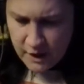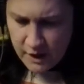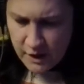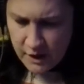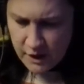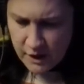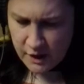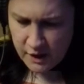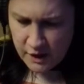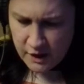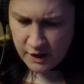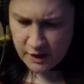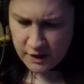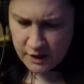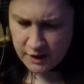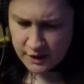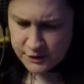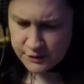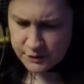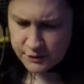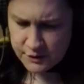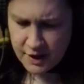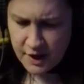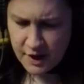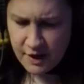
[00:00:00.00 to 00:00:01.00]
A
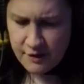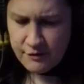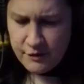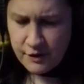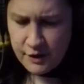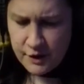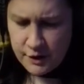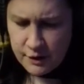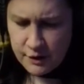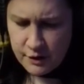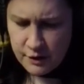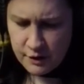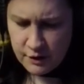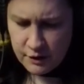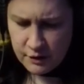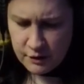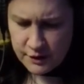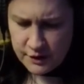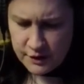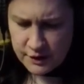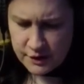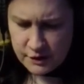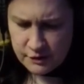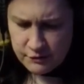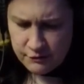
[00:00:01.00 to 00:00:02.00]
little Catholic girl
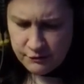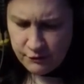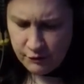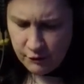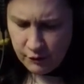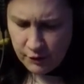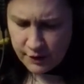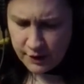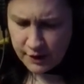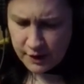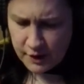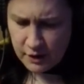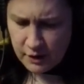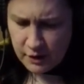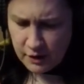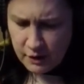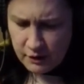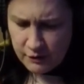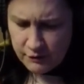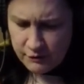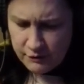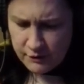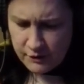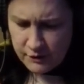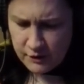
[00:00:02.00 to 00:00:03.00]
is falling in
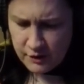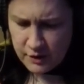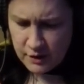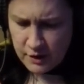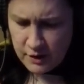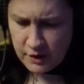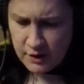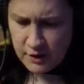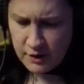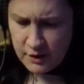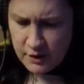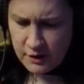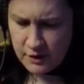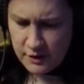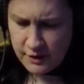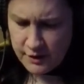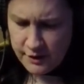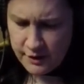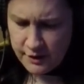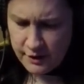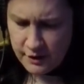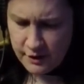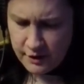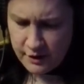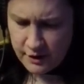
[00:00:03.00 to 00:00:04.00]
love,
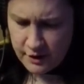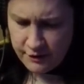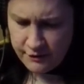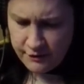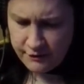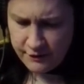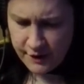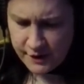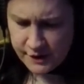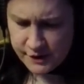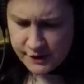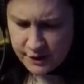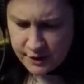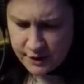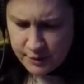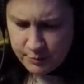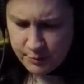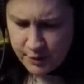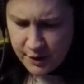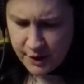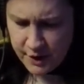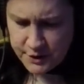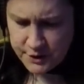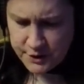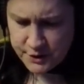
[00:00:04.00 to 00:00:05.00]
uh, a face on a
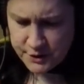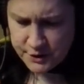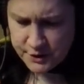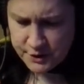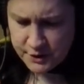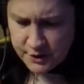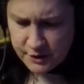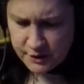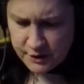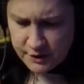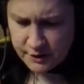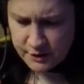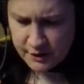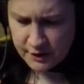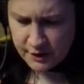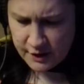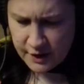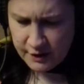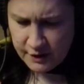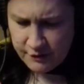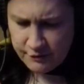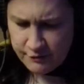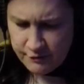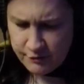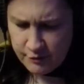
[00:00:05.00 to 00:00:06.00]
page, a
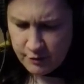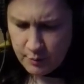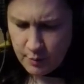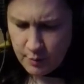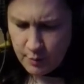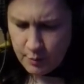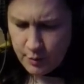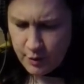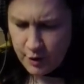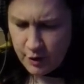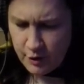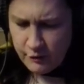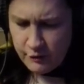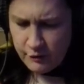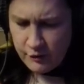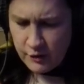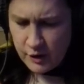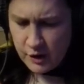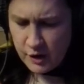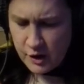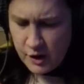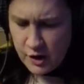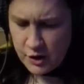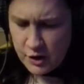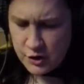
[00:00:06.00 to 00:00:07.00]
gift from above.
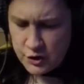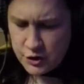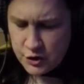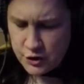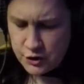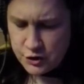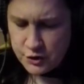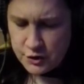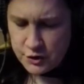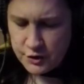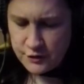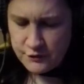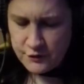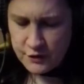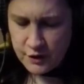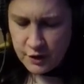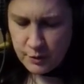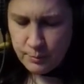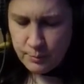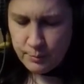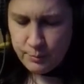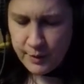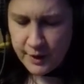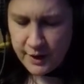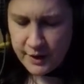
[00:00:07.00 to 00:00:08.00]
She should have
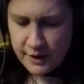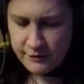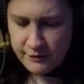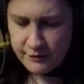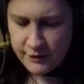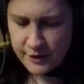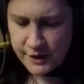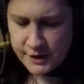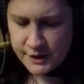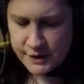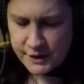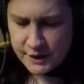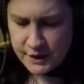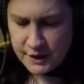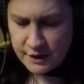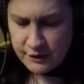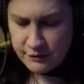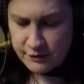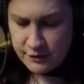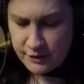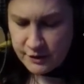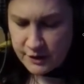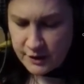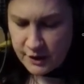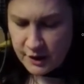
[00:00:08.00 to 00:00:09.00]
known better than to give
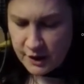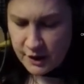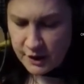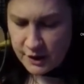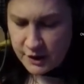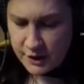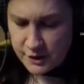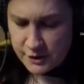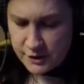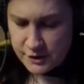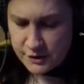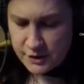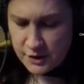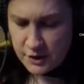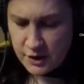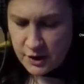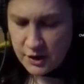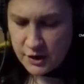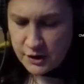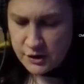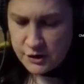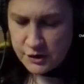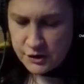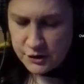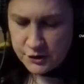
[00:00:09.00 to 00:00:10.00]
her heart.
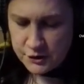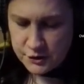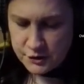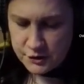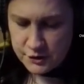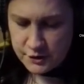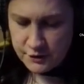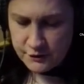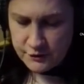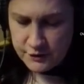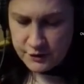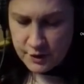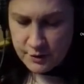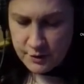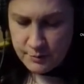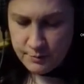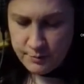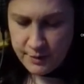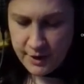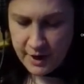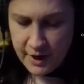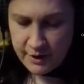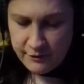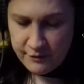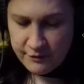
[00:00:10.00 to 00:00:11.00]
She should have known
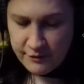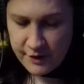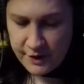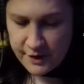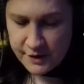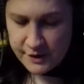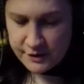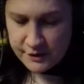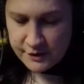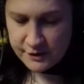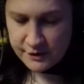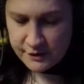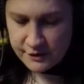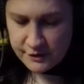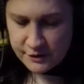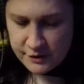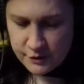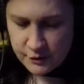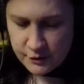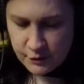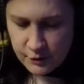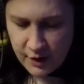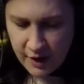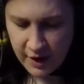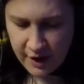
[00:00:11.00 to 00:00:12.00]
better than
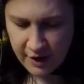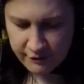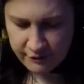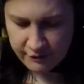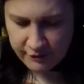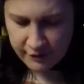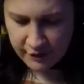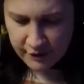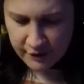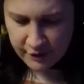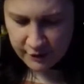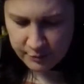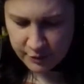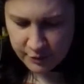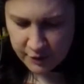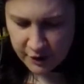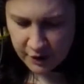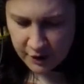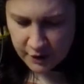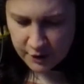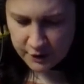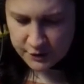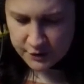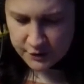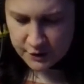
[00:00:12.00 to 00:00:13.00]
to ever
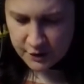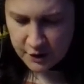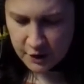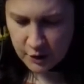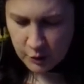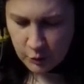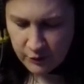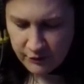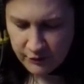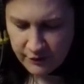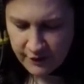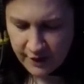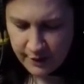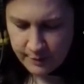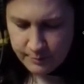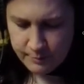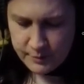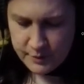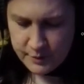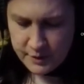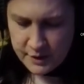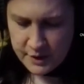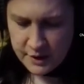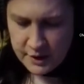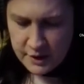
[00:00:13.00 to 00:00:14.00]
part without
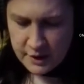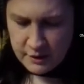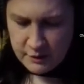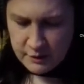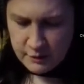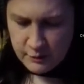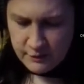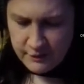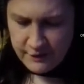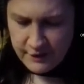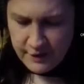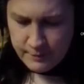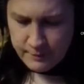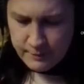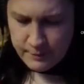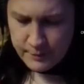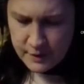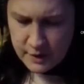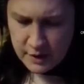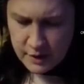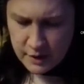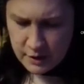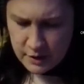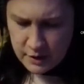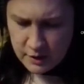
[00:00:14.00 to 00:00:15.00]
me, without
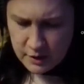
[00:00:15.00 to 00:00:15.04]
me.